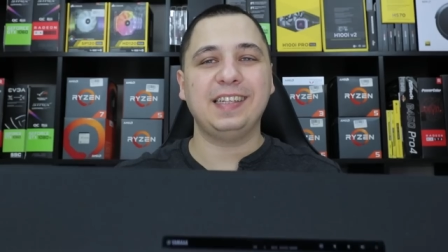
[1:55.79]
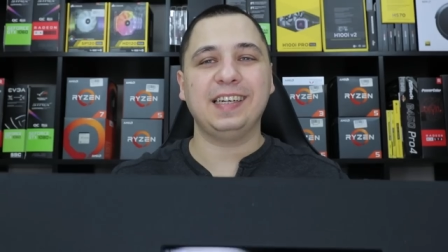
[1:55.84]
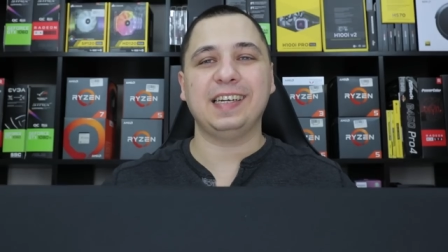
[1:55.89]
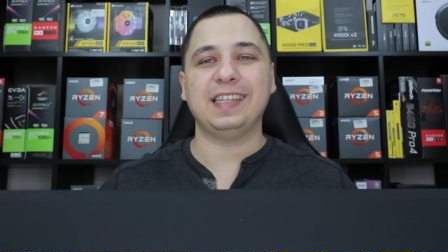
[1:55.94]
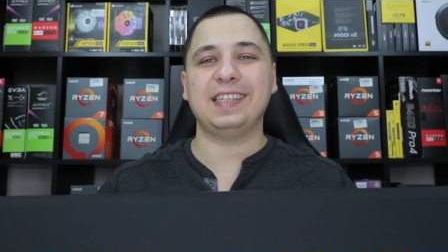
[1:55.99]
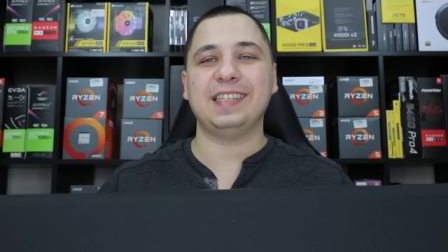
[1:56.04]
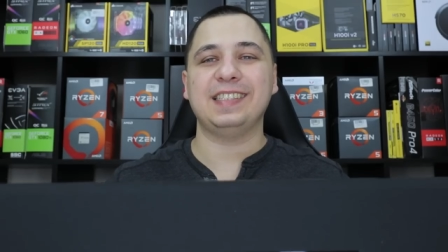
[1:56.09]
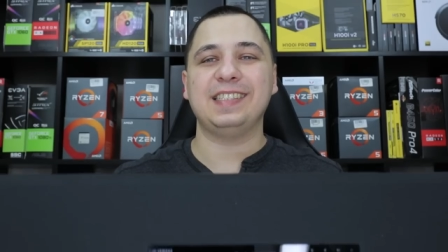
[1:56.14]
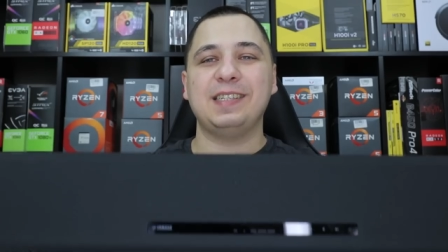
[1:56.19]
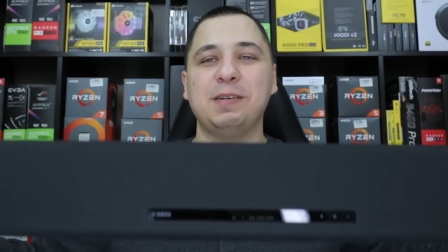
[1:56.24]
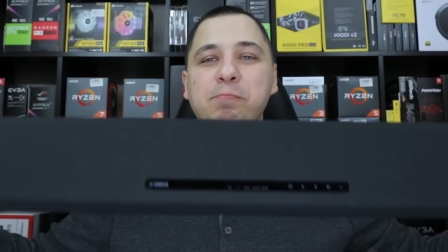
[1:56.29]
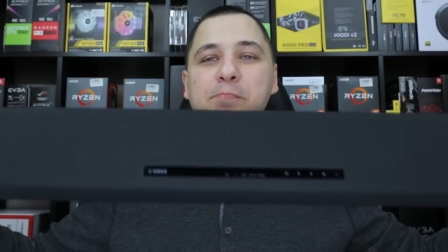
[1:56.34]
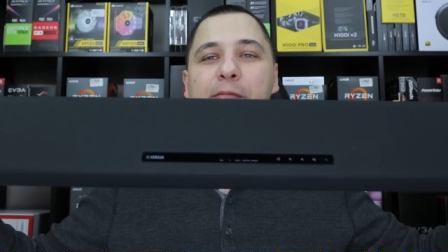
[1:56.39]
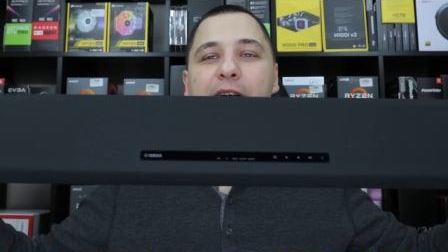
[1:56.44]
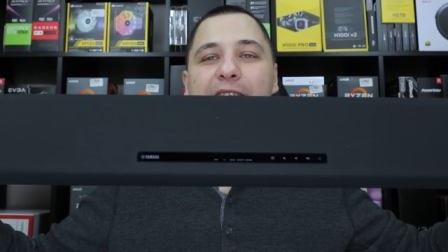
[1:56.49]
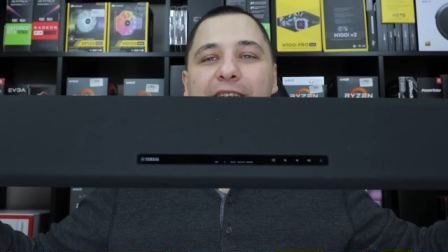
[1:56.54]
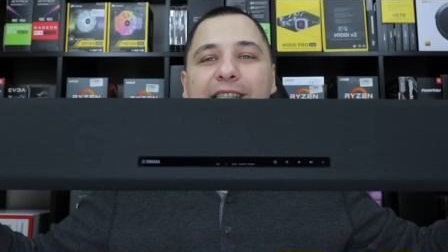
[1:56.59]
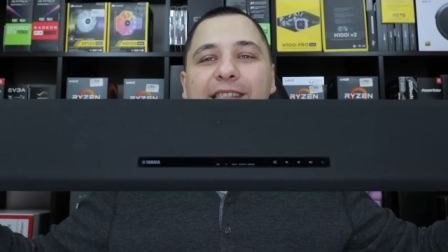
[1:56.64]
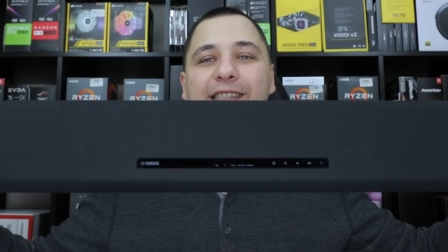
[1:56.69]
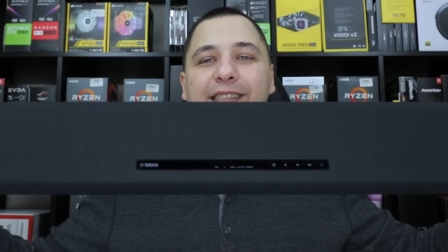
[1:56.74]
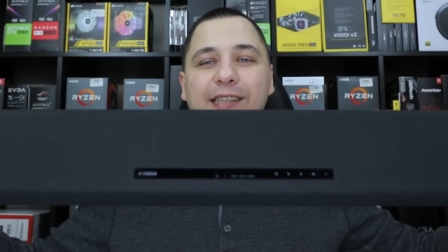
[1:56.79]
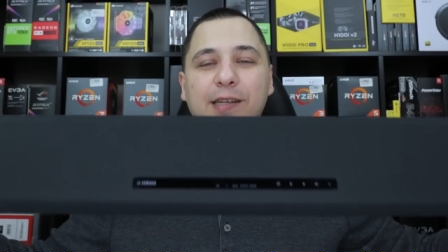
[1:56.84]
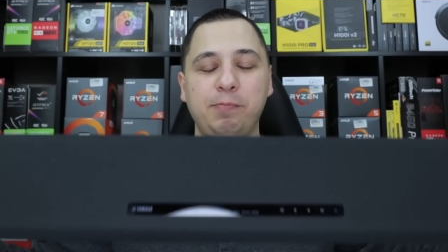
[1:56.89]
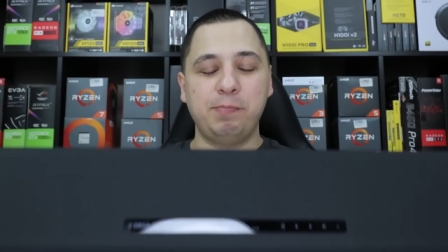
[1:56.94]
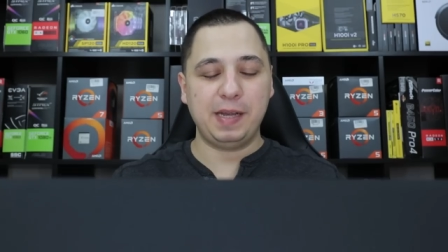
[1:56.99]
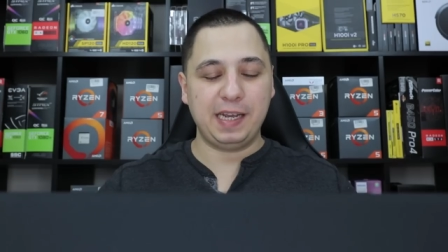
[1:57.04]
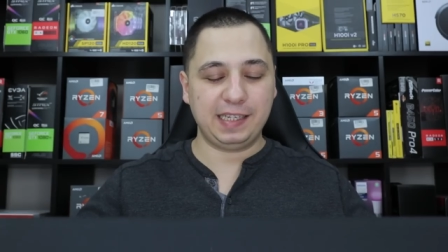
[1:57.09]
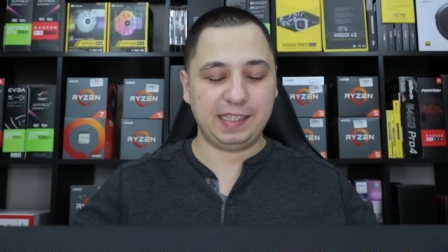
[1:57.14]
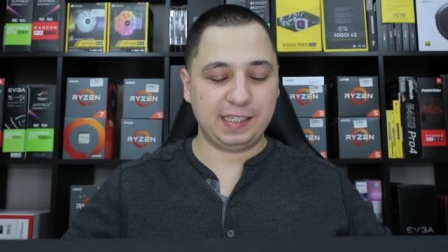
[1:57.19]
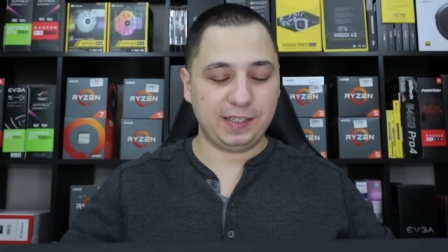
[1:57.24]
Look at this, the mesh, the
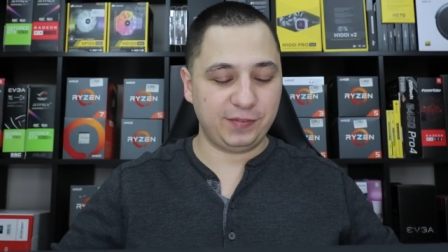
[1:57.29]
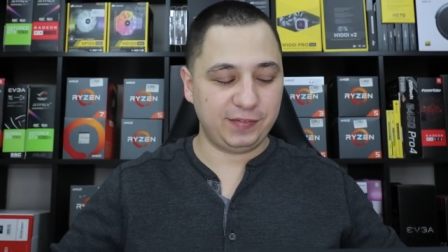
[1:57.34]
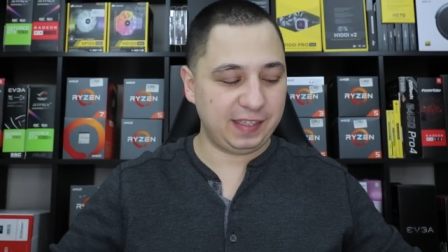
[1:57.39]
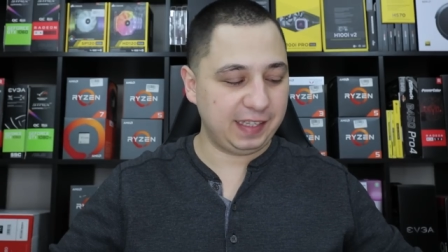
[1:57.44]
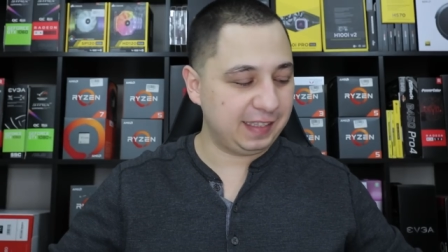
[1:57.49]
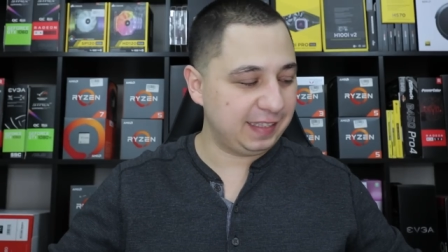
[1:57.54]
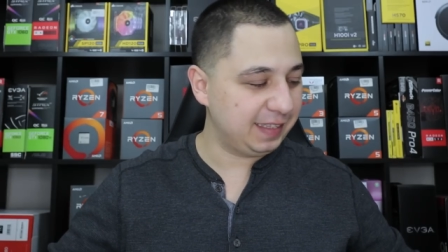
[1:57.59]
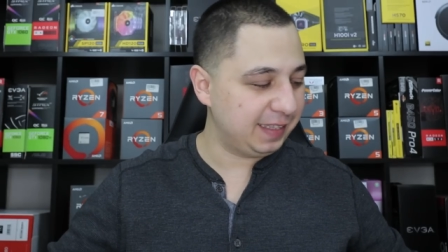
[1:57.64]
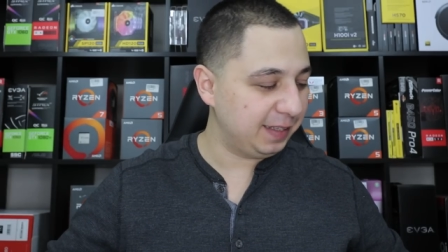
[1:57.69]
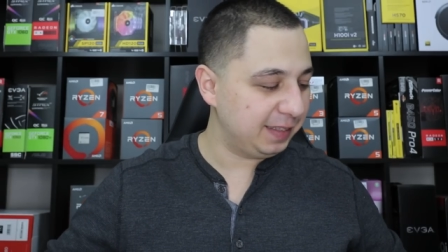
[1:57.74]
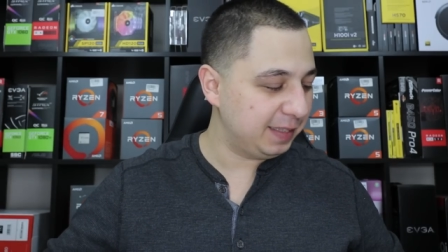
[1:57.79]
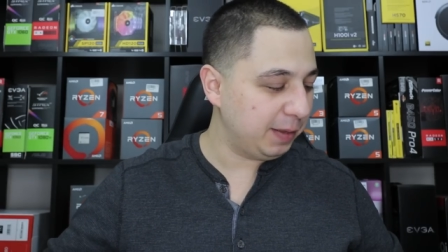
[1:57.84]
mesh of the,